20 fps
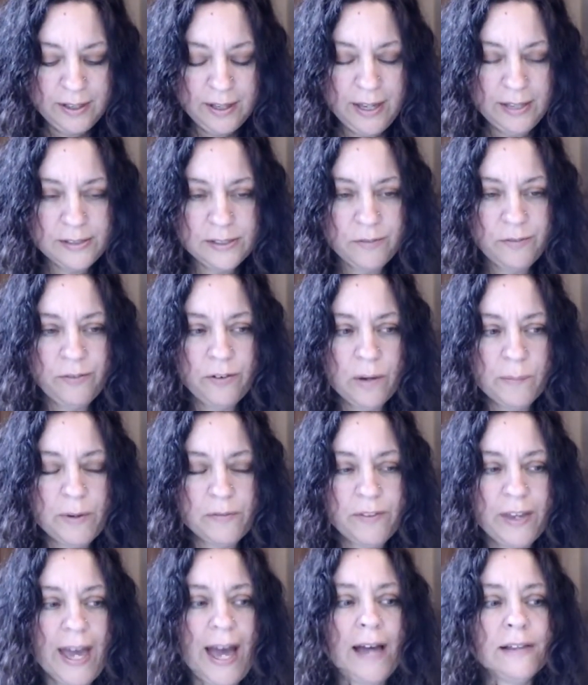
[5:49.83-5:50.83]
It's a form
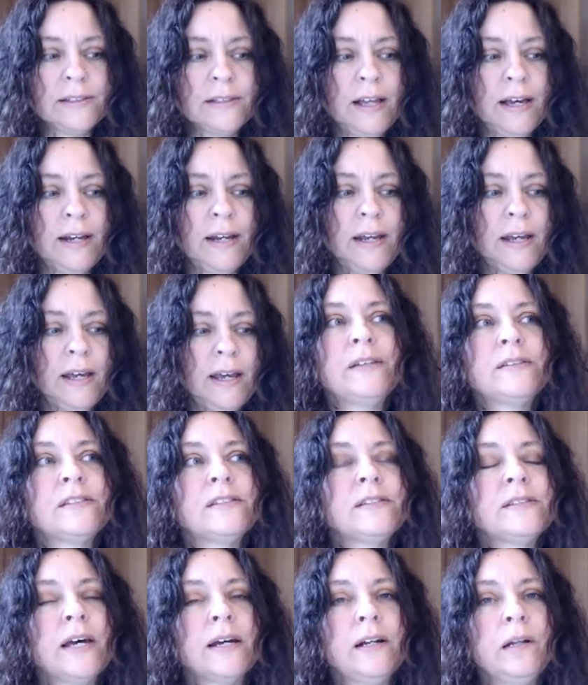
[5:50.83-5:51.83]
of gaslighting. It's
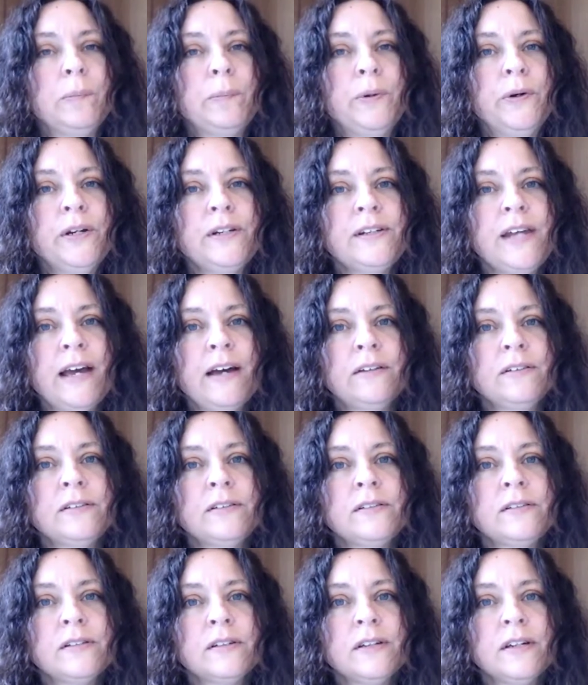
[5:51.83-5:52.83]
subtle put
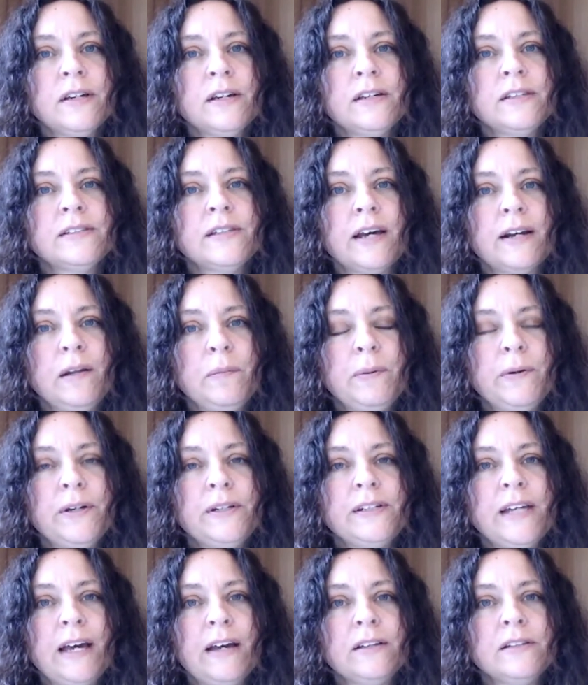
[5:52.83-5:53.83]
downs, subtle
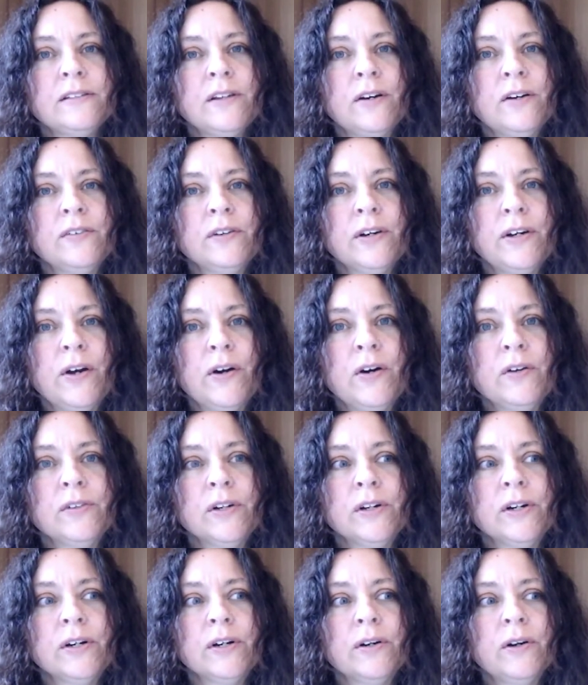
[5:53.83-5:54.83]
put downs over and
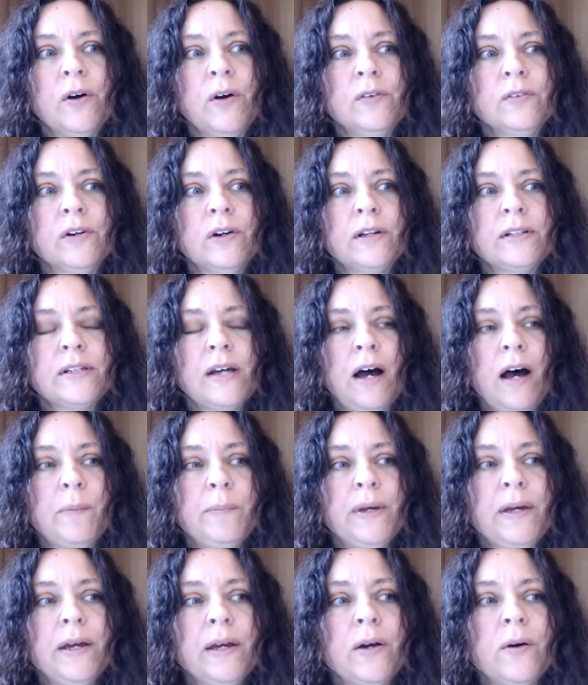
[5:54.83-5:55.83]
over, over a
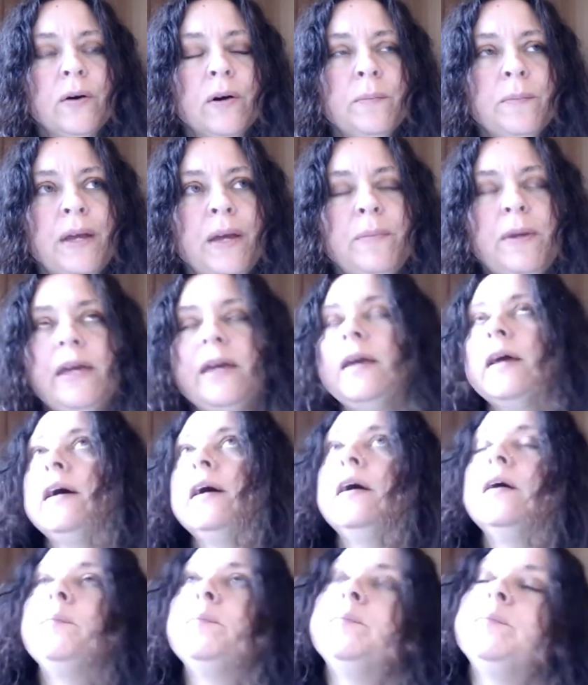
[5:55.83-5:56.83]
topic, or maybe
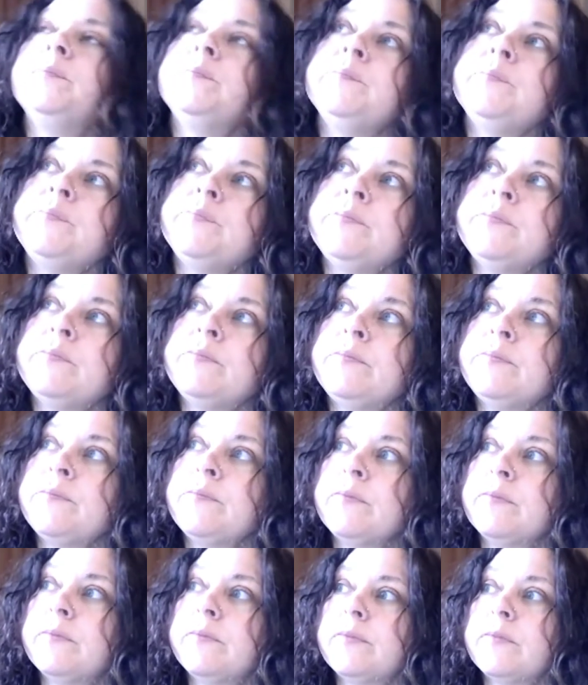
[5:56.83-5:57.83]
um,
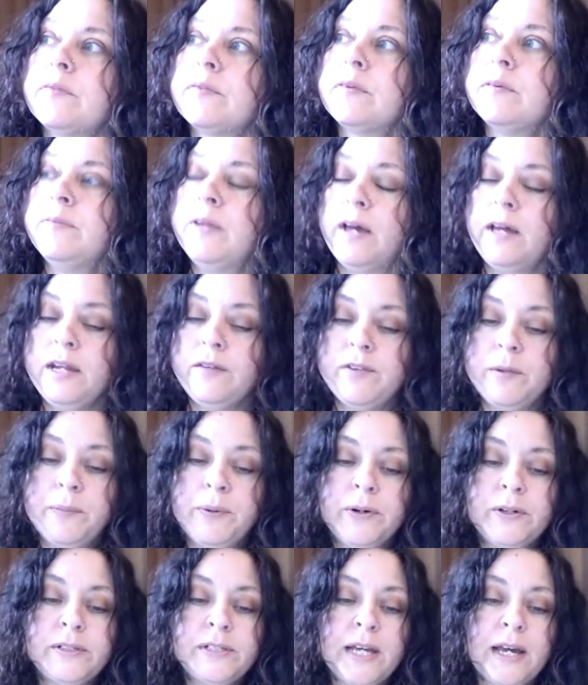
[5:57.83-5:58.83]
not even
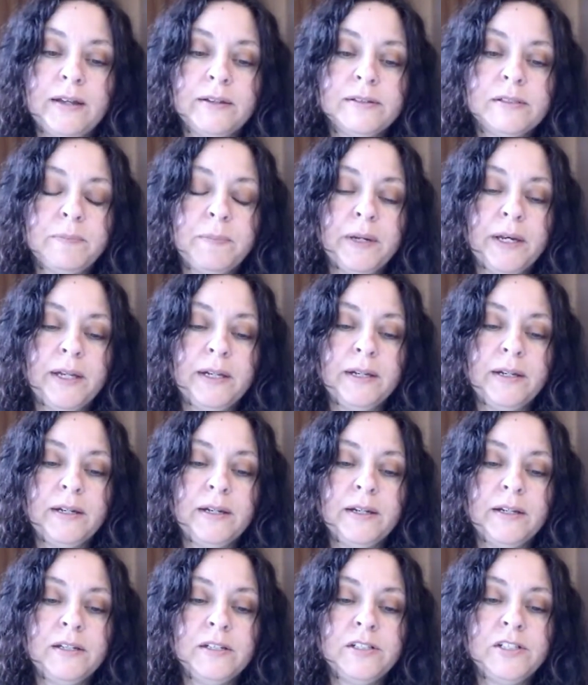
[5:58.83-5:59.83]
put downs, but
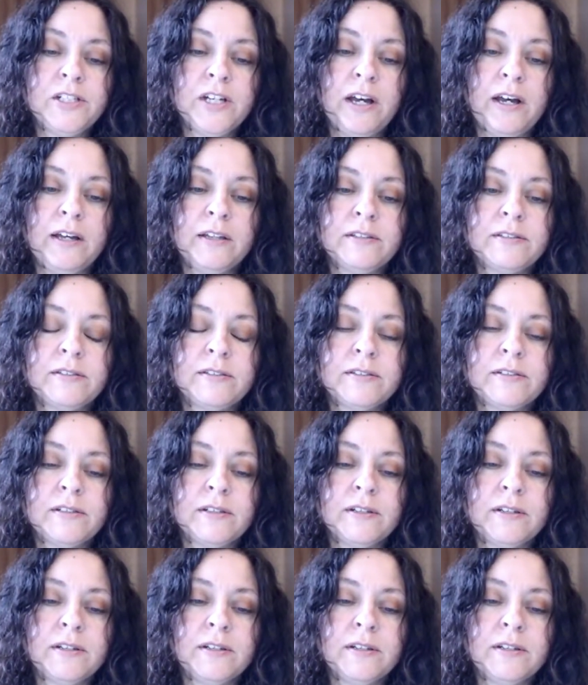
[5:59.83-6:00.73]
just